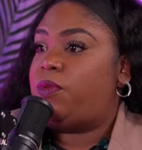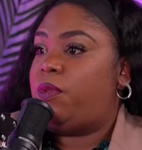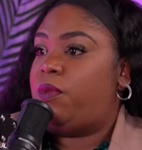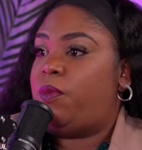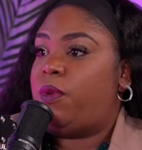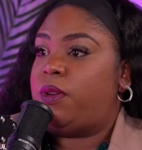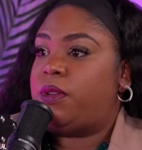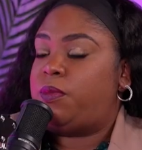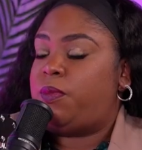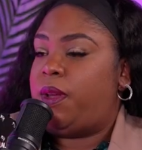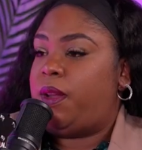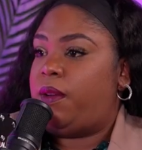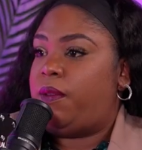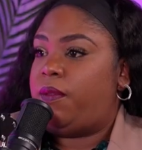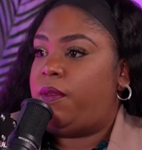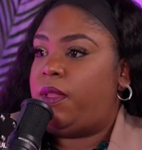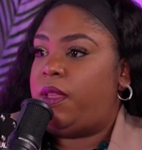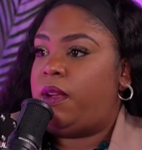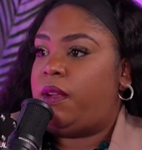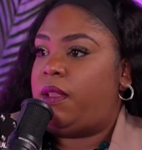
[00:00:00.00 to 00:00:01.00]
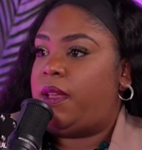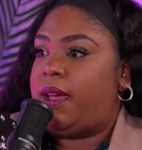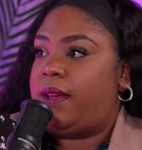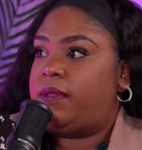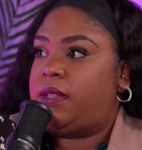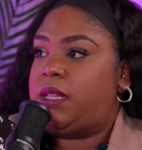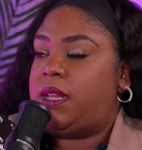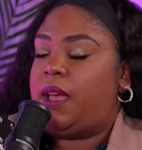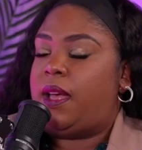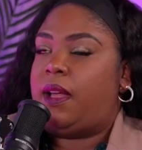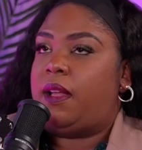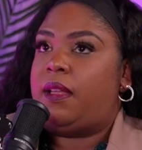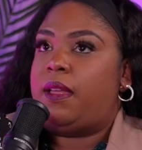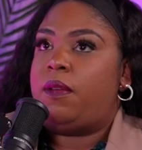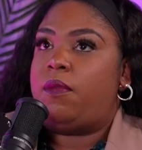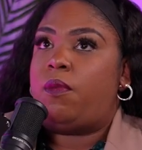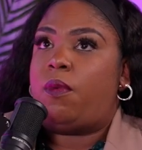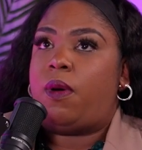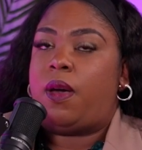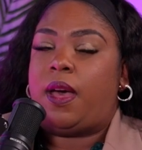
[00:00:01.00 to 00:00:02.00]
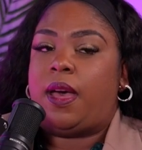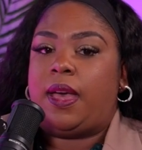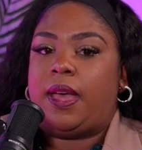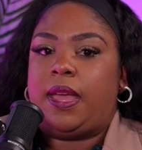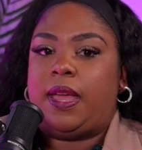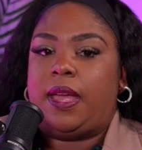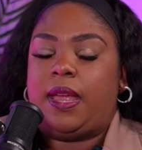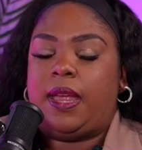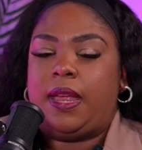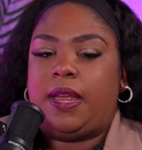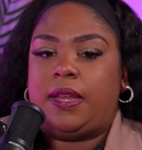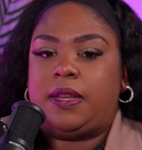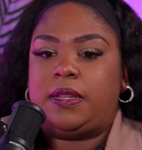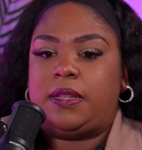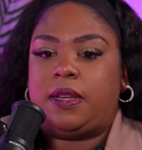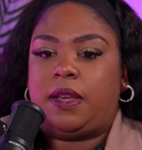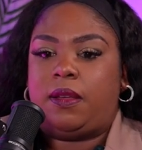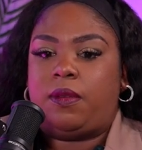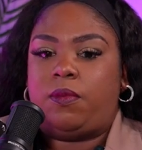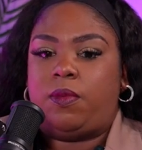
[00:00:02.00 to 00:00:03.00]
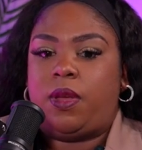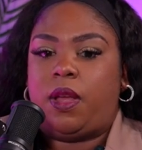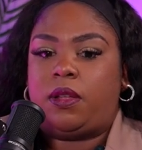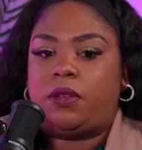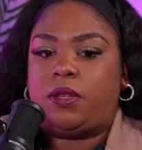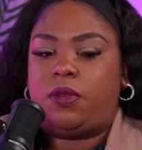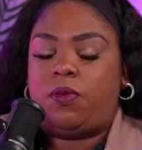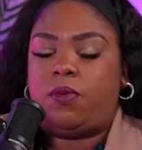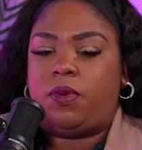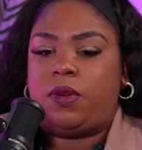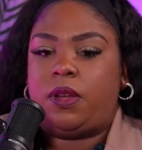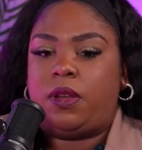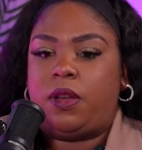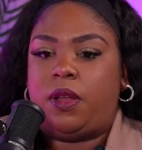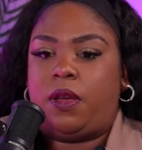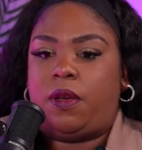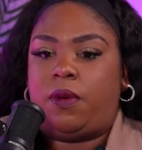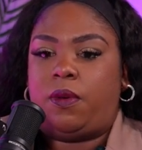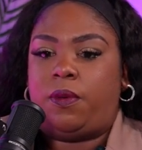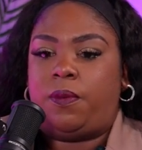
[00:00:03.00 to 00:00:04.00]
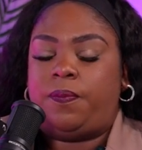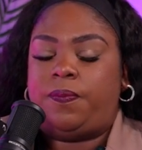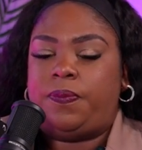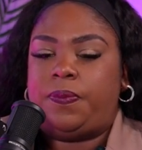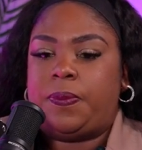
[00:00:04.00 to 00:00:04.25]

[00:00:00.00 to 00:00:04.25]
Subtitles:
one works better for their lifestyle and why? And we also want to know,